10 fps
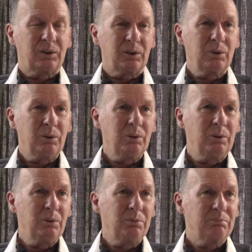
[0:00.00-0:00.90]

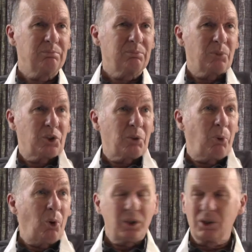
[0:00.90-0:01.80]
to
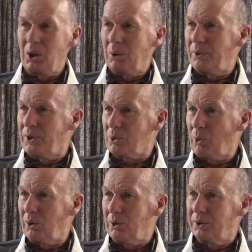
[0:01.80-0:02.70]
support yourself in this
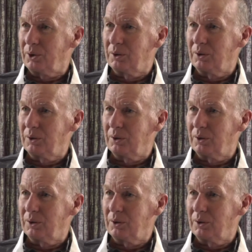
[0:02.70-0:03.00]
world,